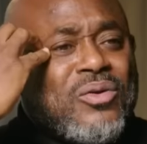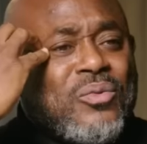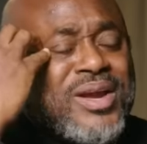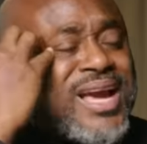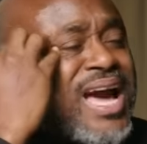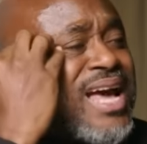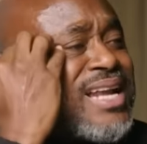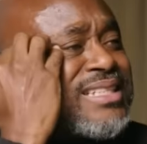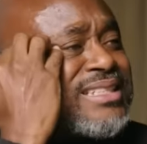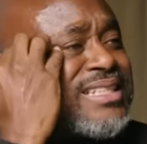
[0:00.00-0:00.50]

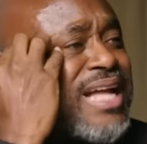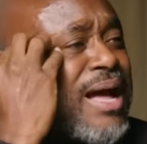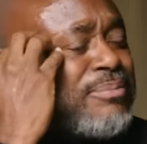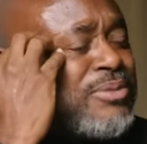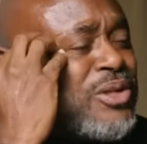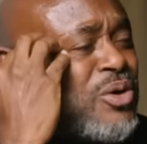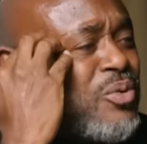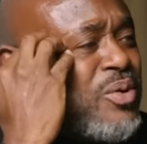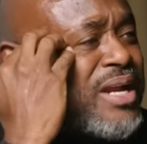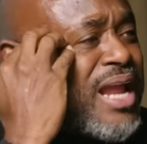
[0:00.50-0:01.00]
we got to
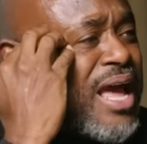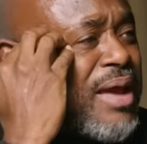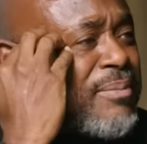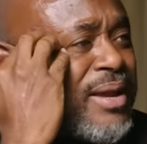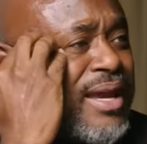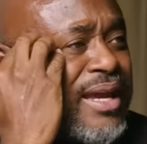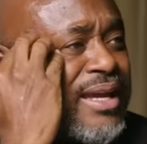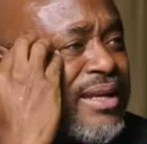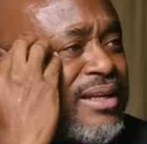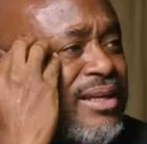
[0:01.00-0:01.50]
stop doing
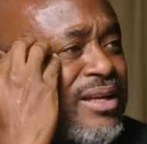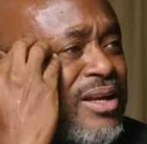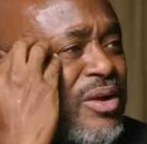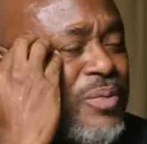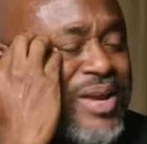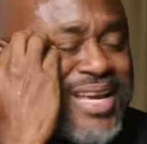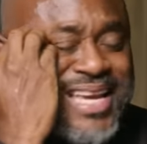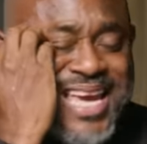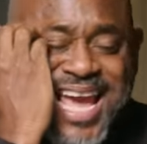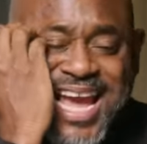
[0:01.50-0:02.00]
that, man.
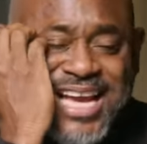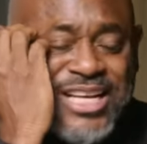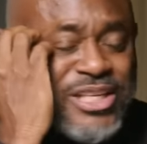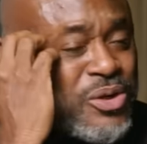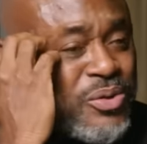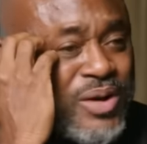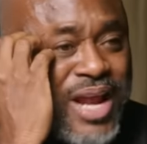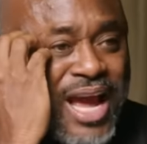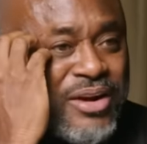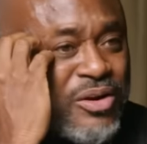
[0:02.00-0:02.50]
We
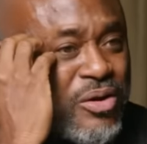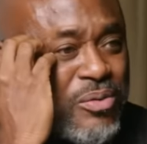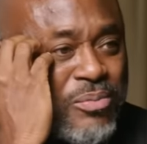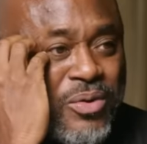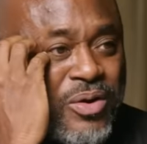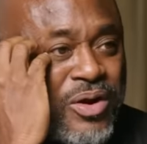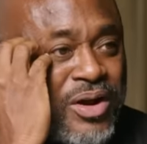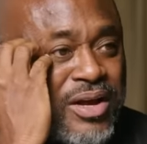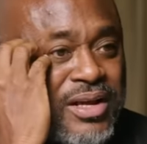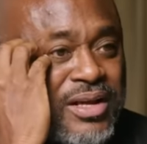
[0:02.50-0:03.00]
can't do that no
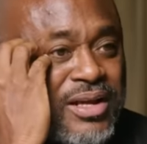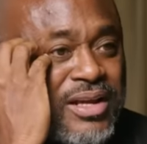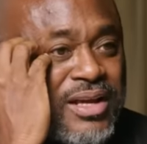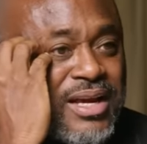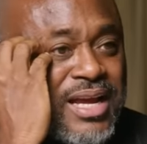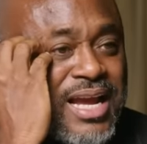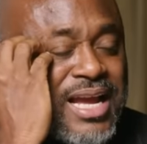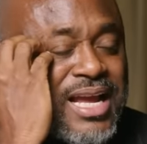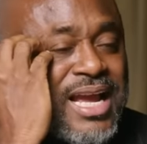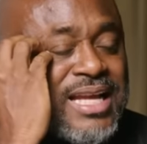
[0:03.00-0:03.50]
more.
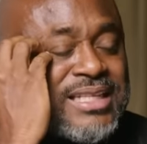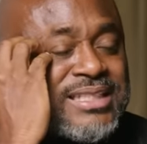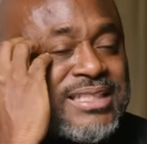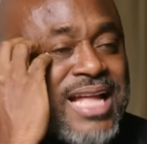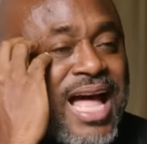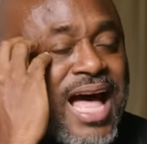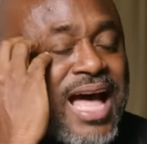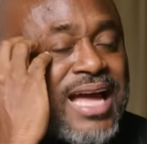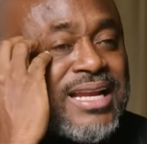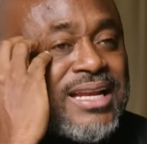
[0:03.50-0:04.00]

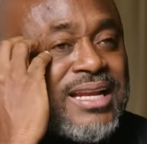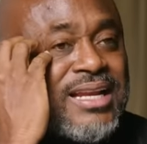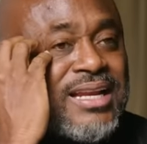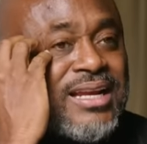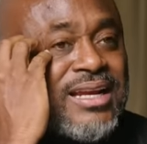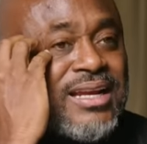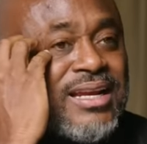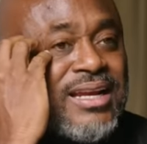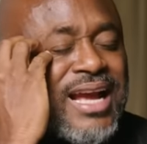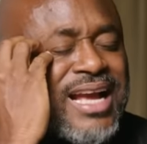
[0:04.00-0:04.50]
It's not,
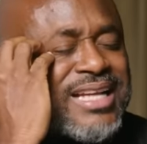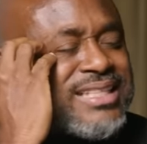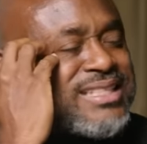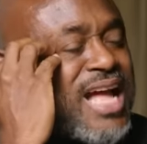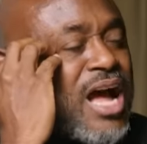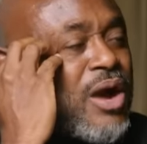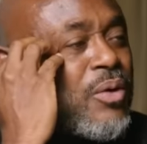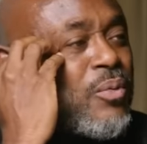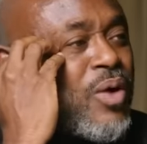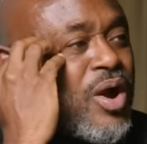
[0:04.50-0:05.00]

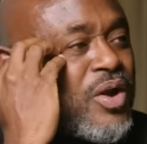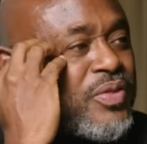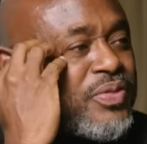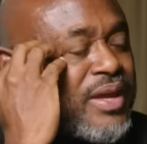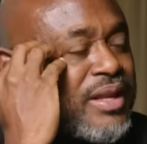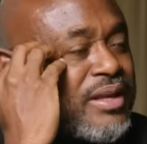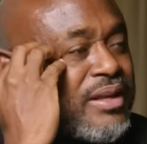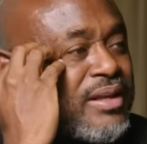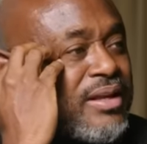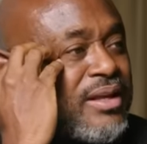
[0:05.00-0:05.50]
it's not
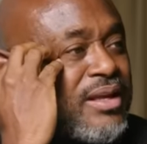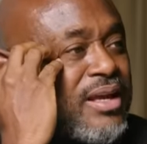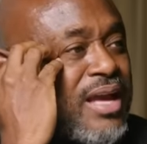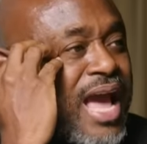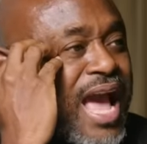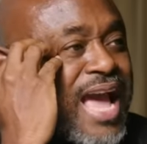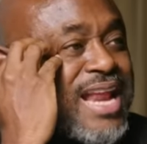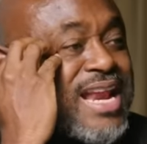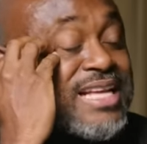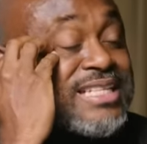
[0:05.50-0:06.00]
worth it.
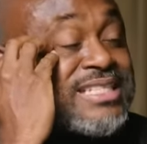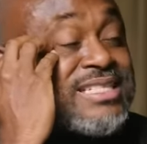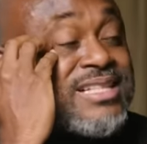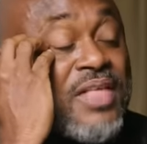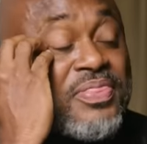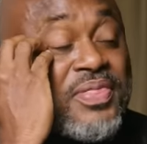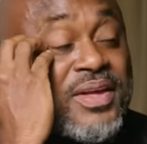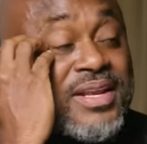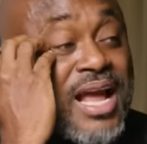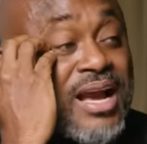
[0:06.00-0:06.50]
And there's
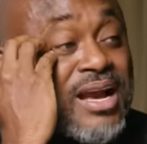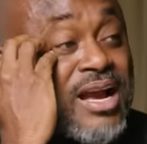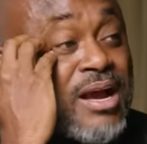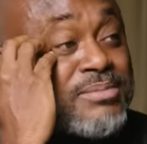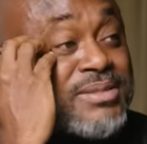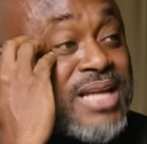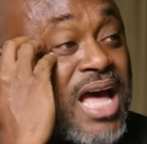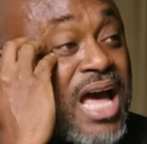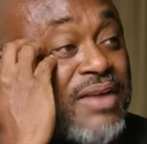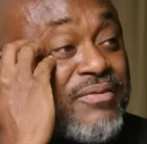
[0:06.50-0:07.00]
nothing that
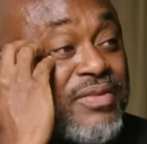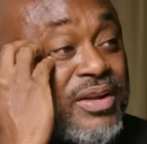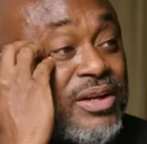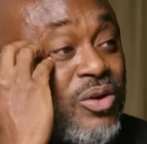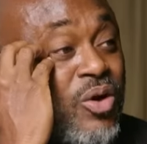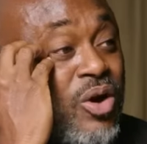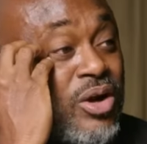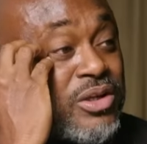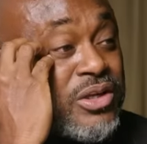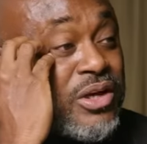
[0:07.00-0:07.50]
comes out of
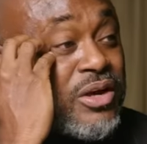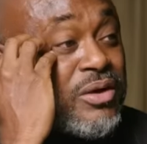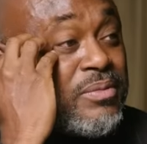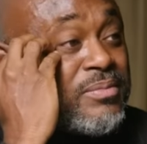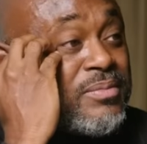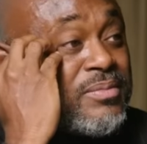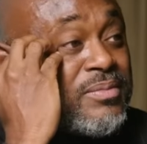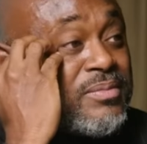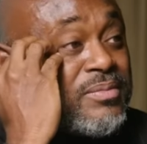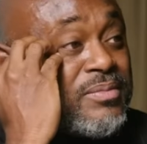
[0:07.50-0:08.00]
it long term,
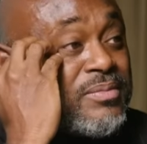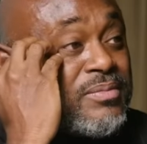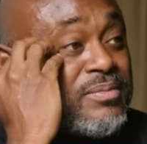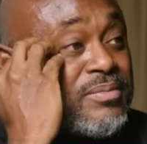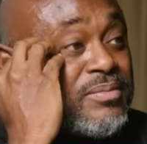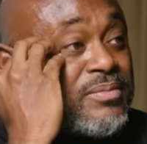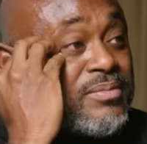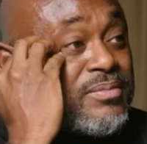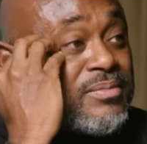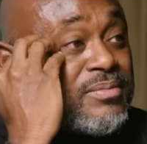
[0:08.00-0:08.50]

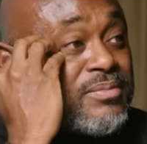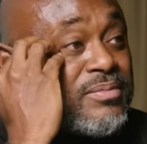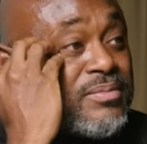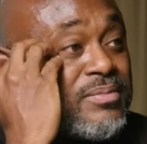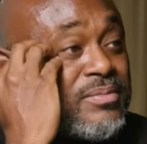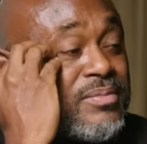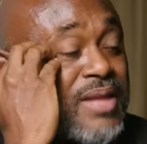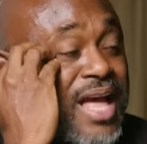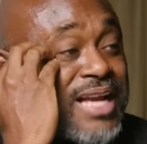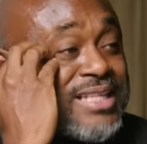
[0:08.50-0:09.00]

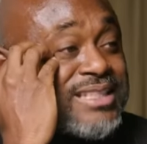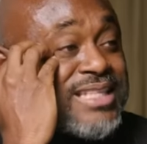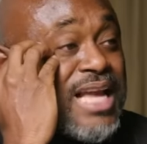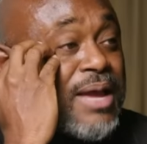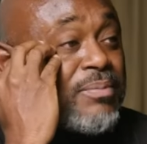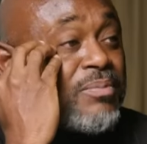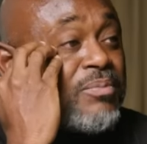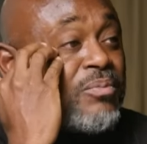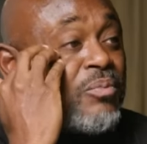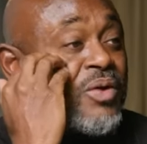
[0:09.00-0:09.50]

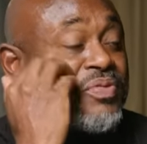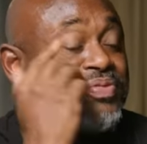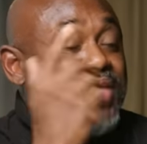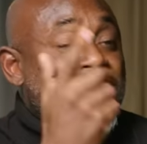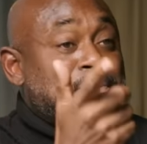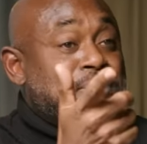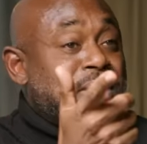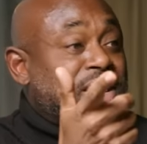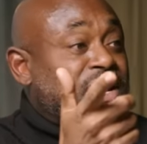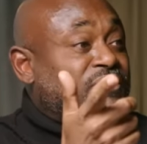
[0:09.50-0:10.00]
except what
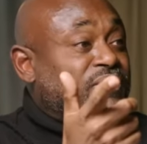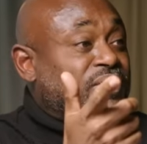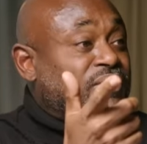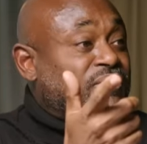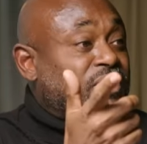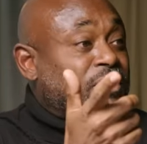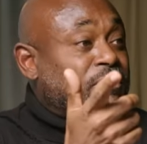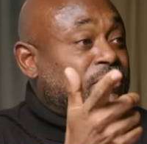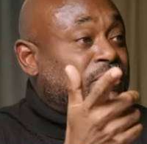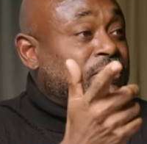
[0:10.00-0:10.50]
they
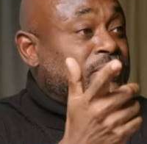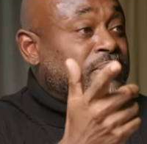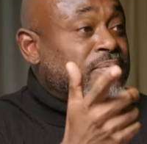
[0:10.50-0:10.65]
benefit from.